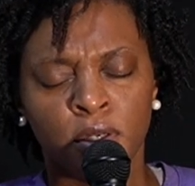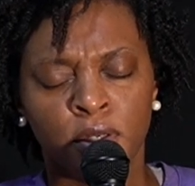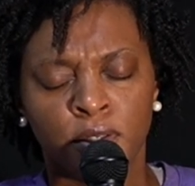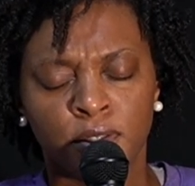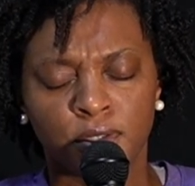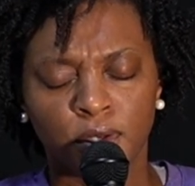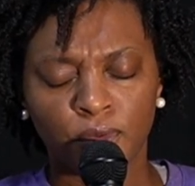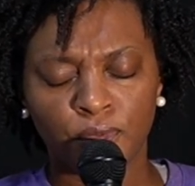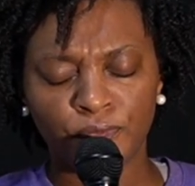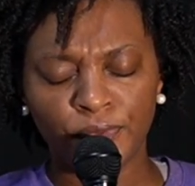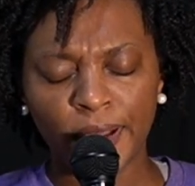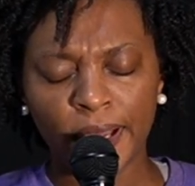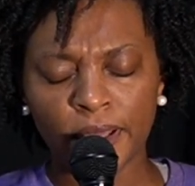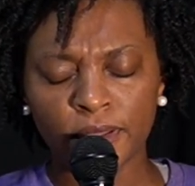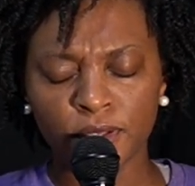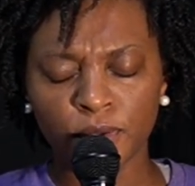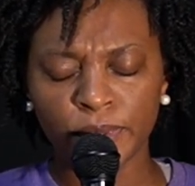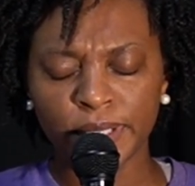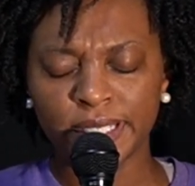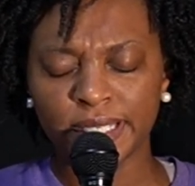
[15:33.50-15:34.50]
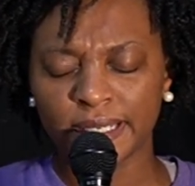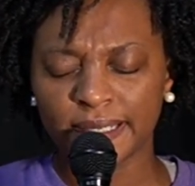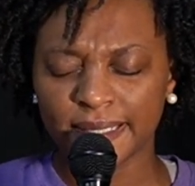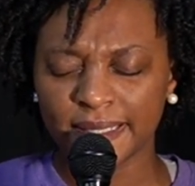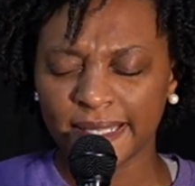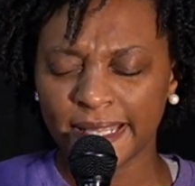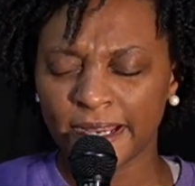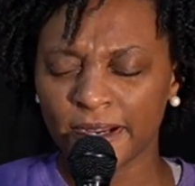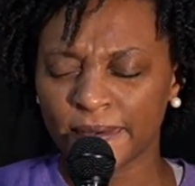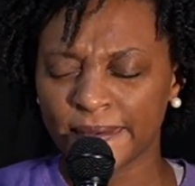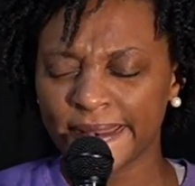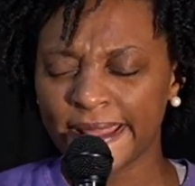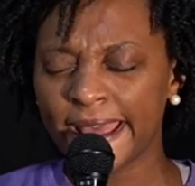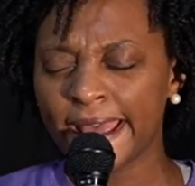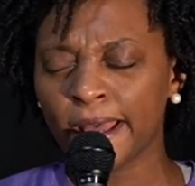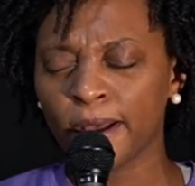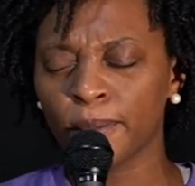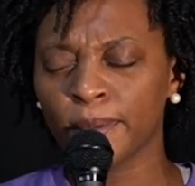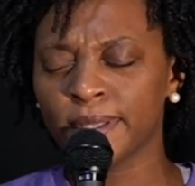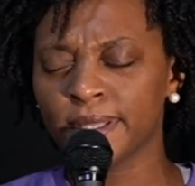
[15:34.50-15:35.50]
So, Father, we declare
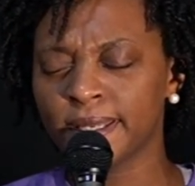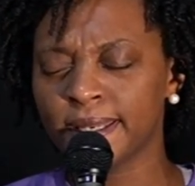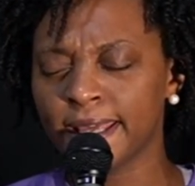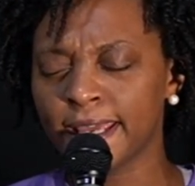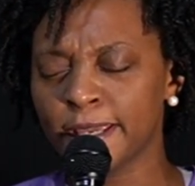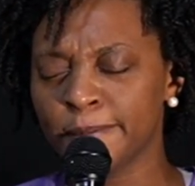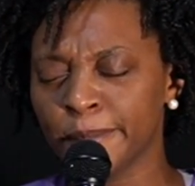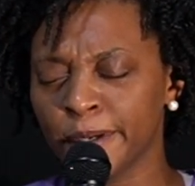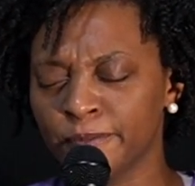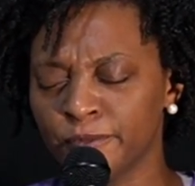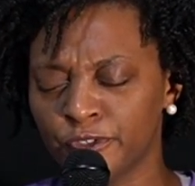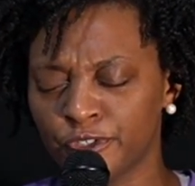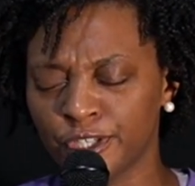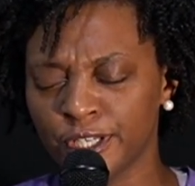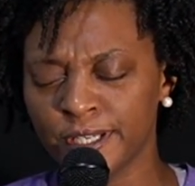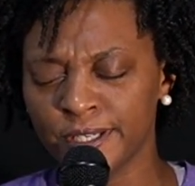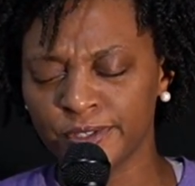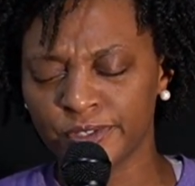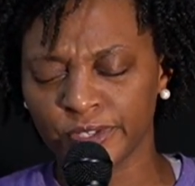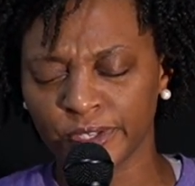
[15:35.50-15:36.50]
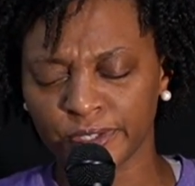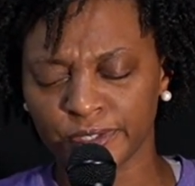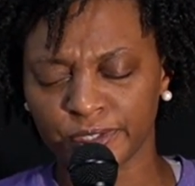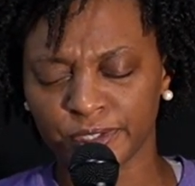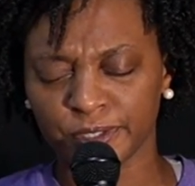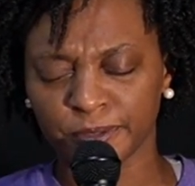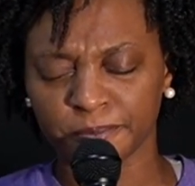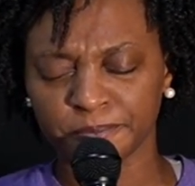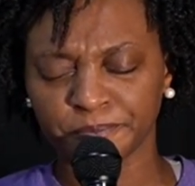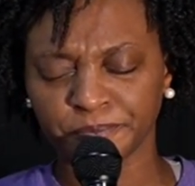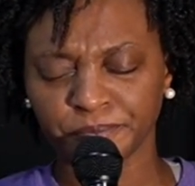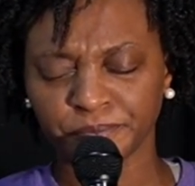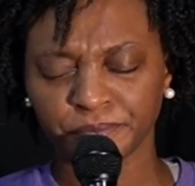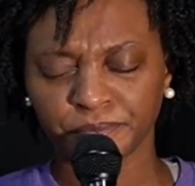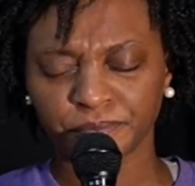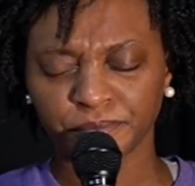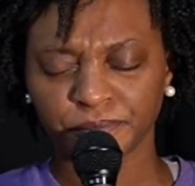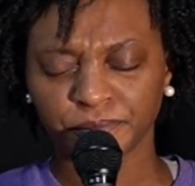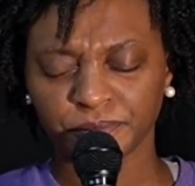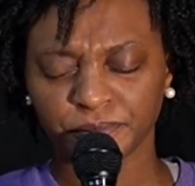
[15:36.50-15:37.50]
now in the name of Jesus
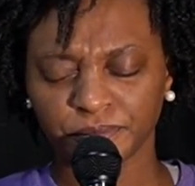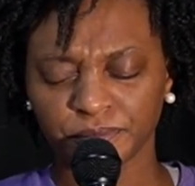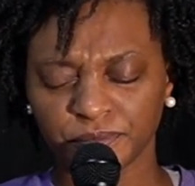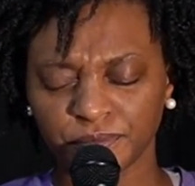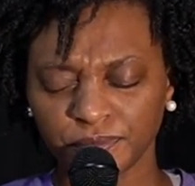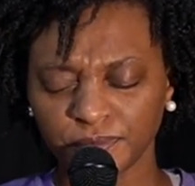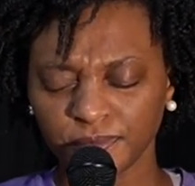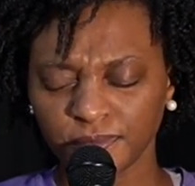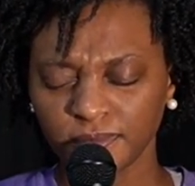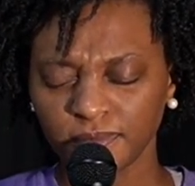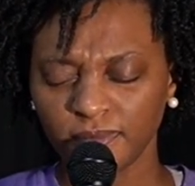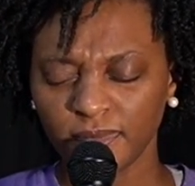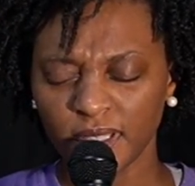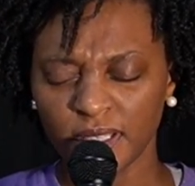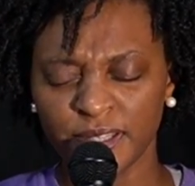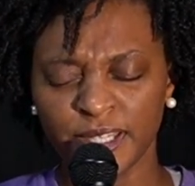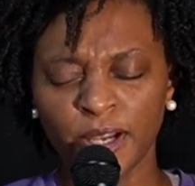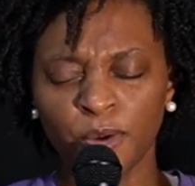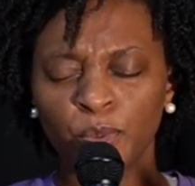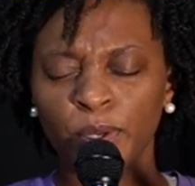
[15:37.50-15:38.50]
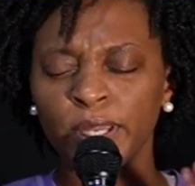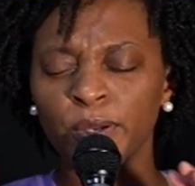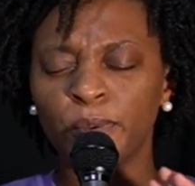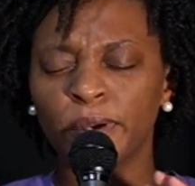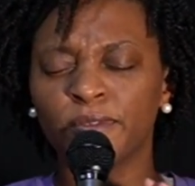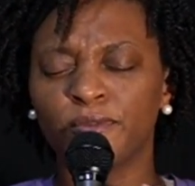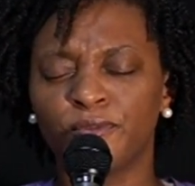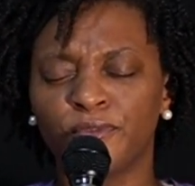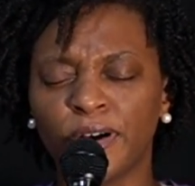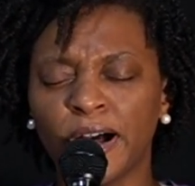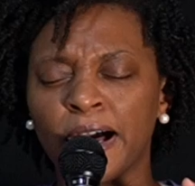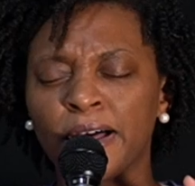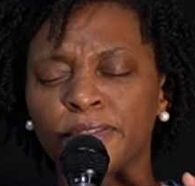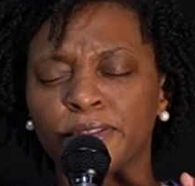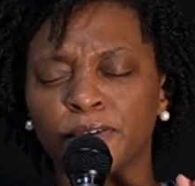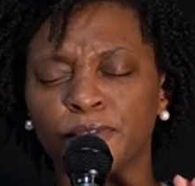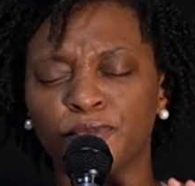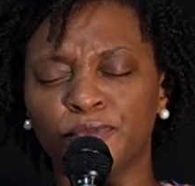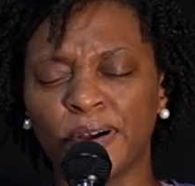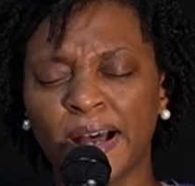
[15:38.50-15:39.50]
that we would,
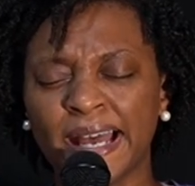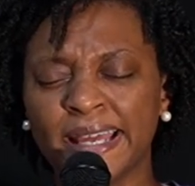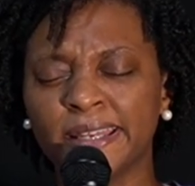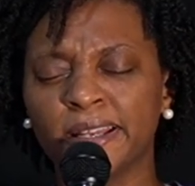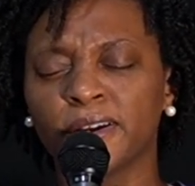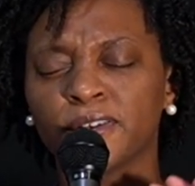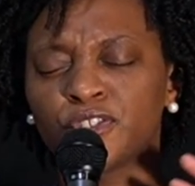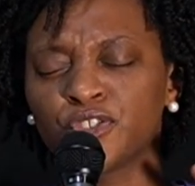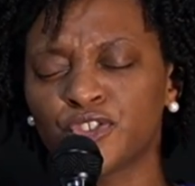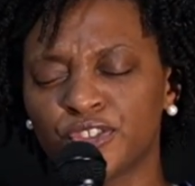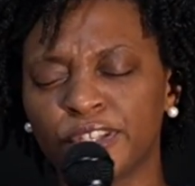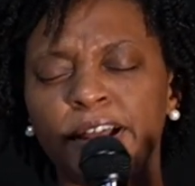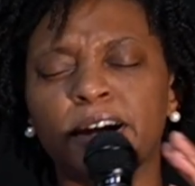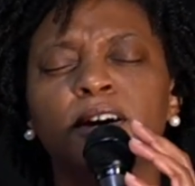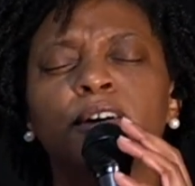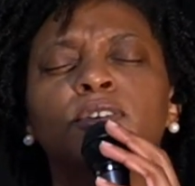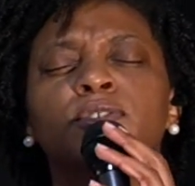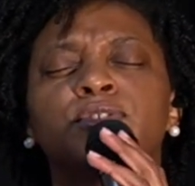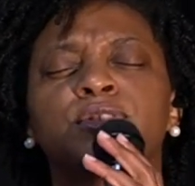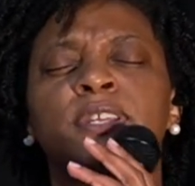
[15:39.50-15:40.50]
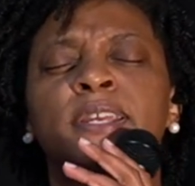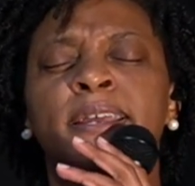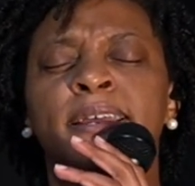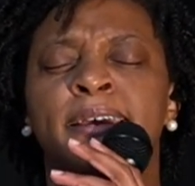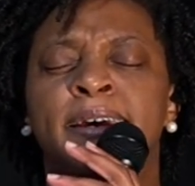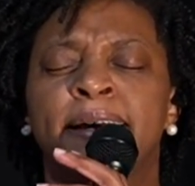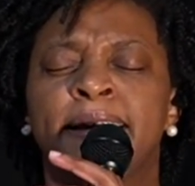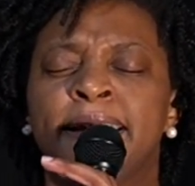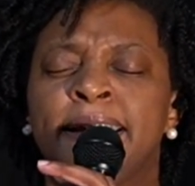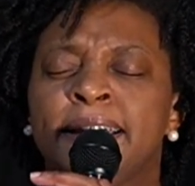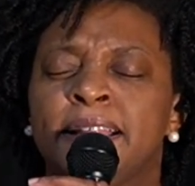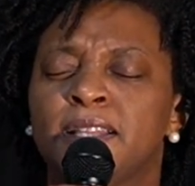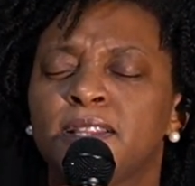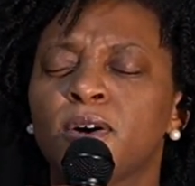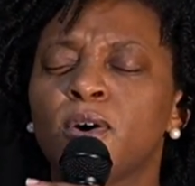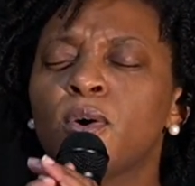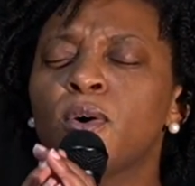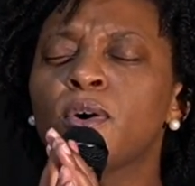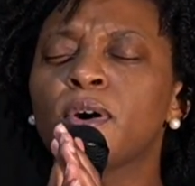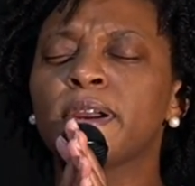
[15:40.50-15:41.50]
Father, find ourselves,
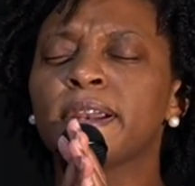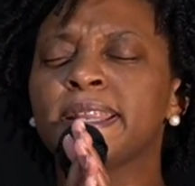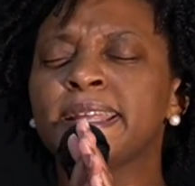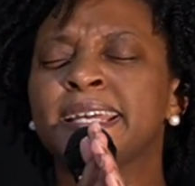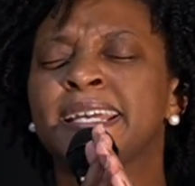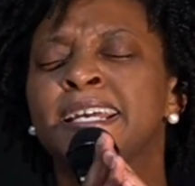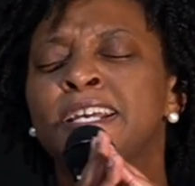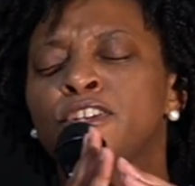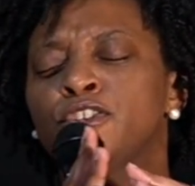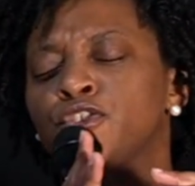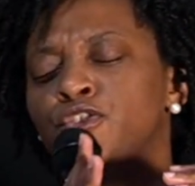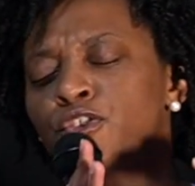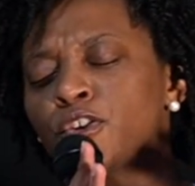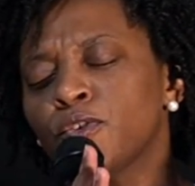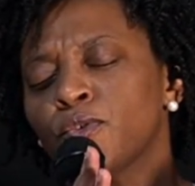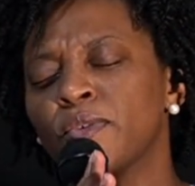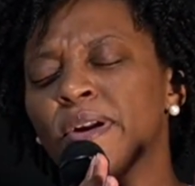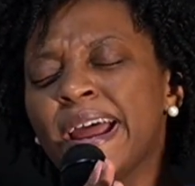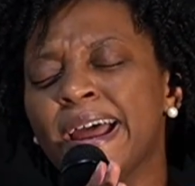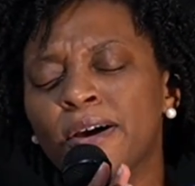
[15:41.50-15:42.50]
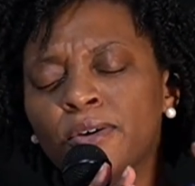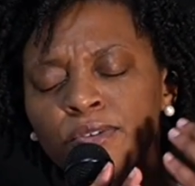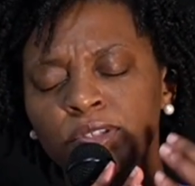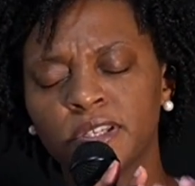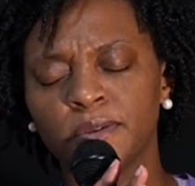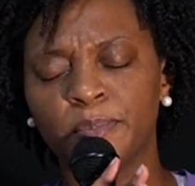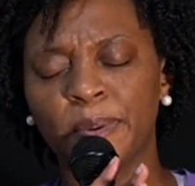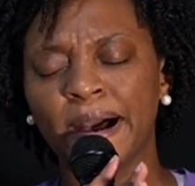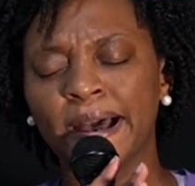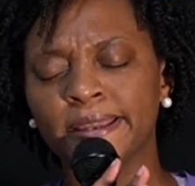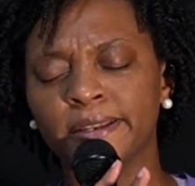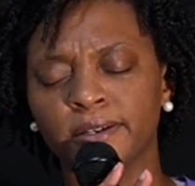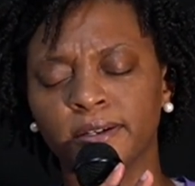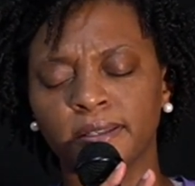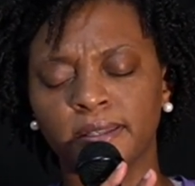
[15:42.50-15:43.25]
Lord, surrounded by your